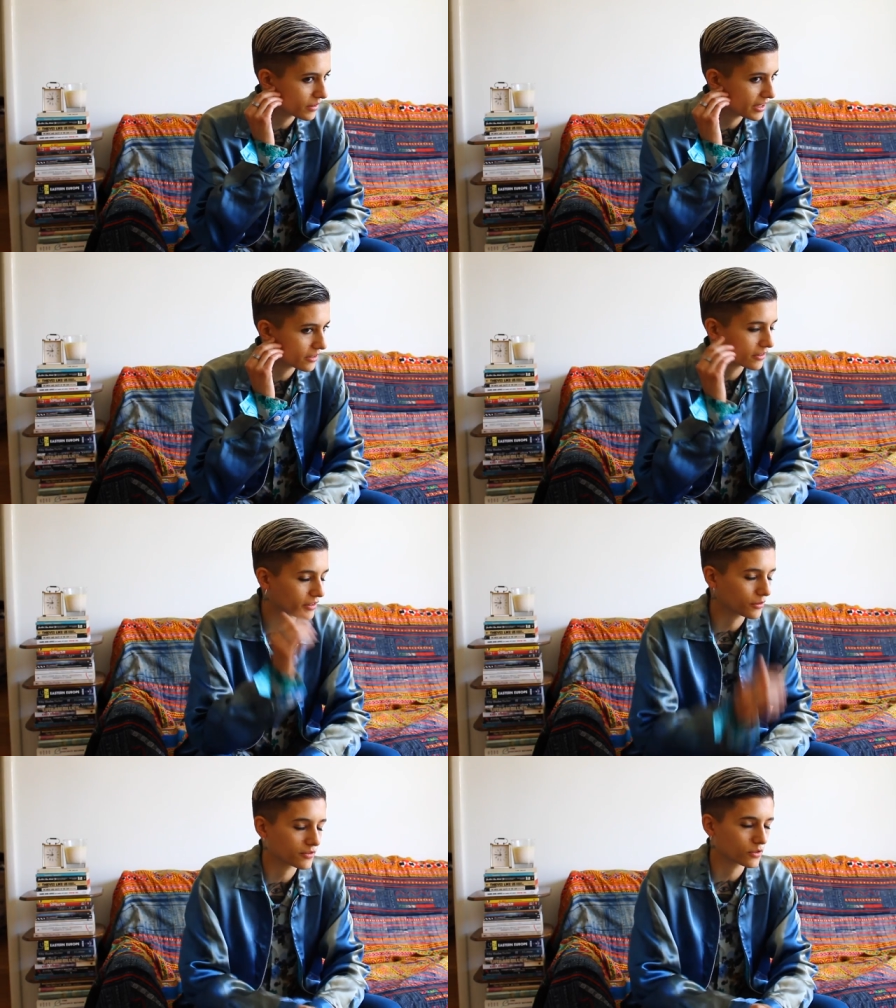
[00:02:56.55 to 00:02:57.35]
either
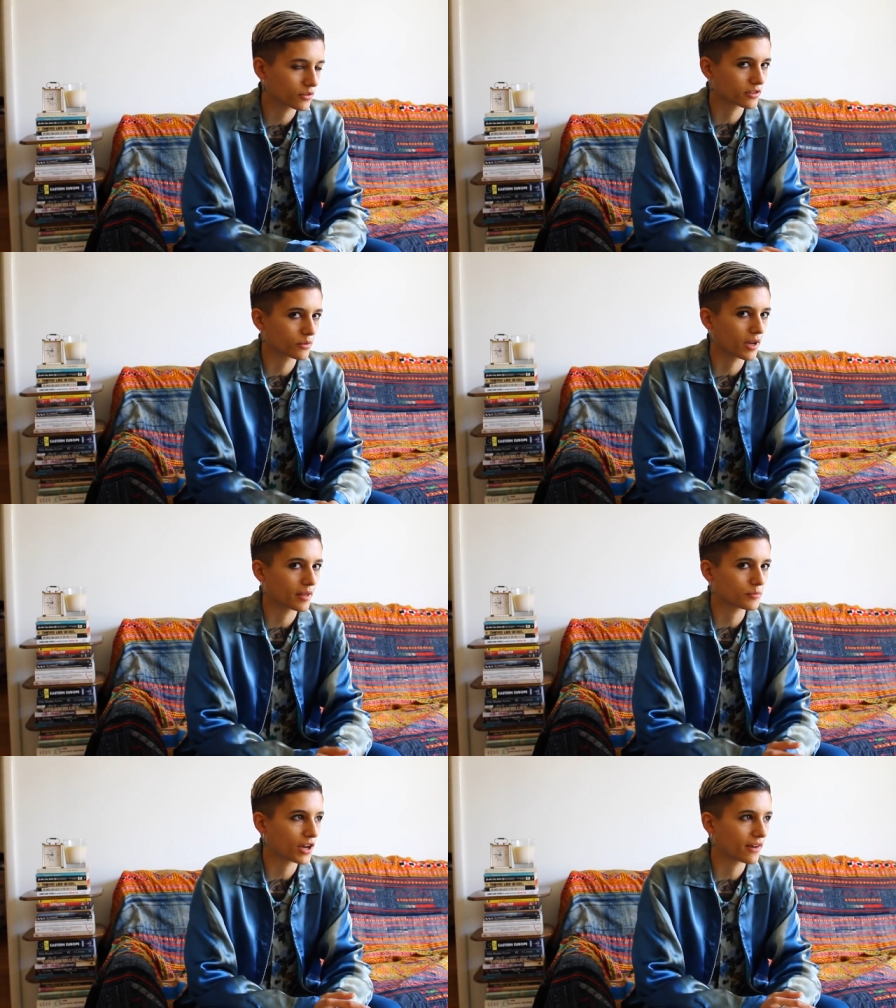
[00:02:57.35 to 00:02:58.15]
in thrift stores or
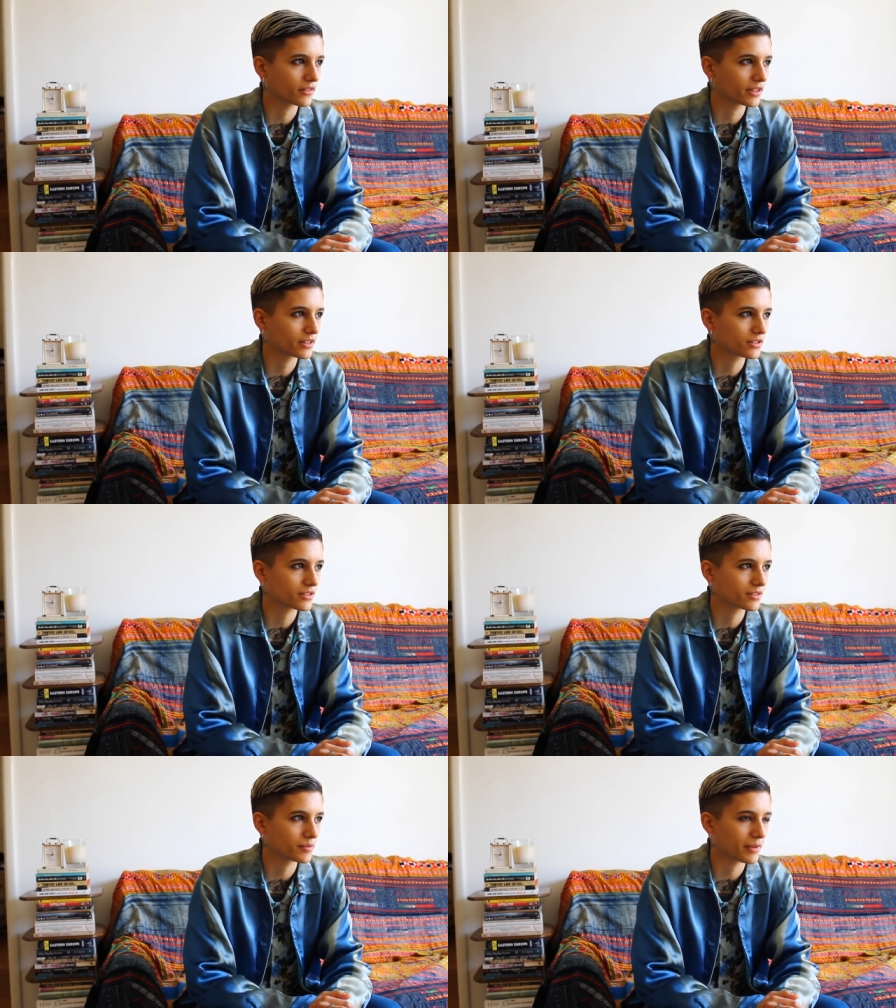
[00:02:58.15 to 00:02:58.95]
while I'm traveling
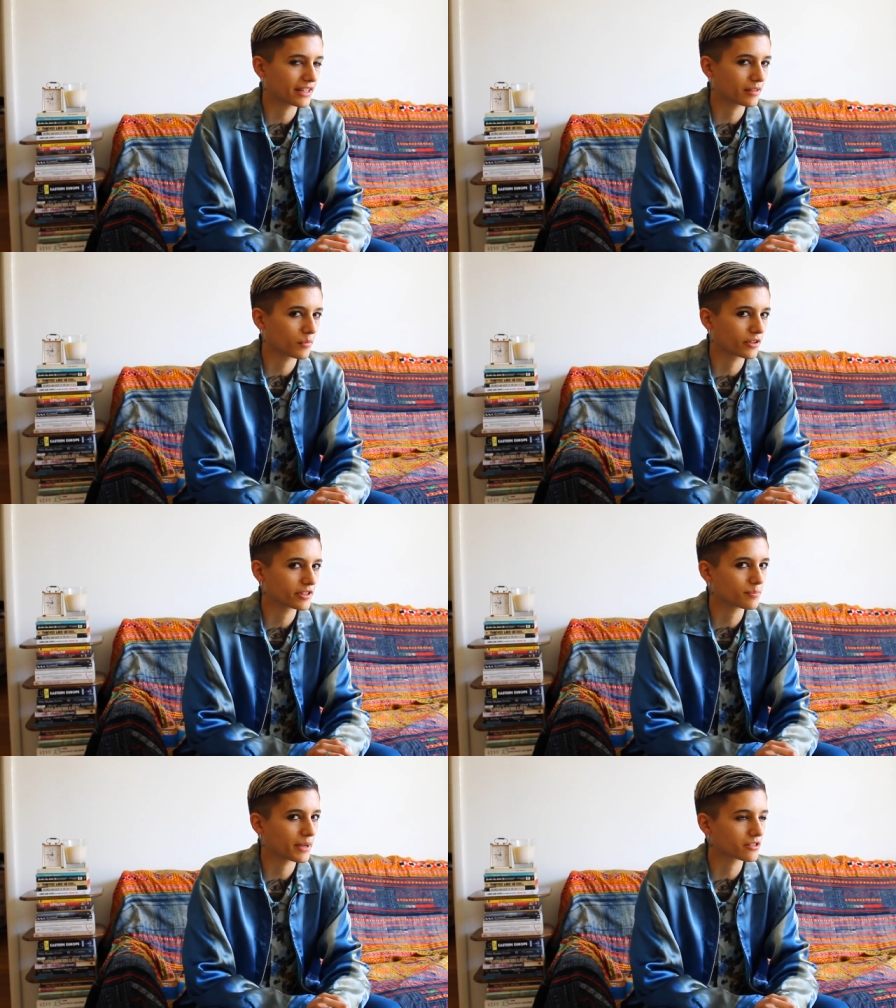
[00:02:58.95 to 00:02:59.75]
just to make it more
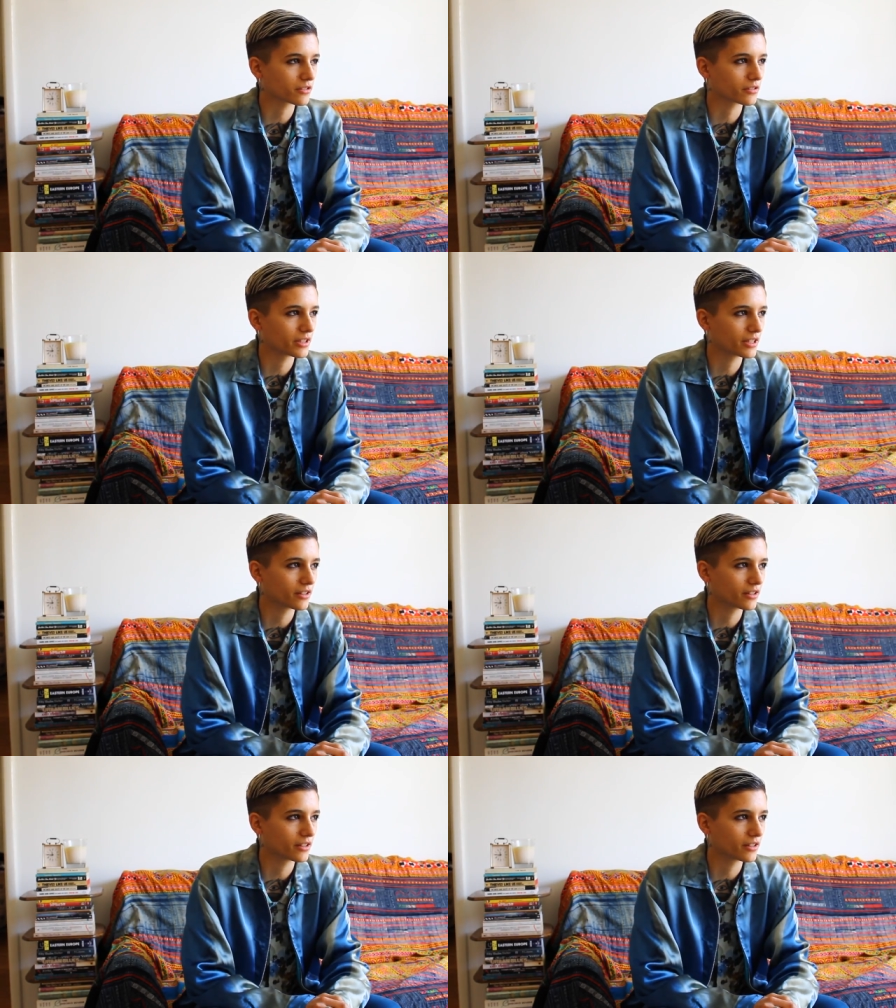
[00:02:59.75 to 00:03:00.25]
special, you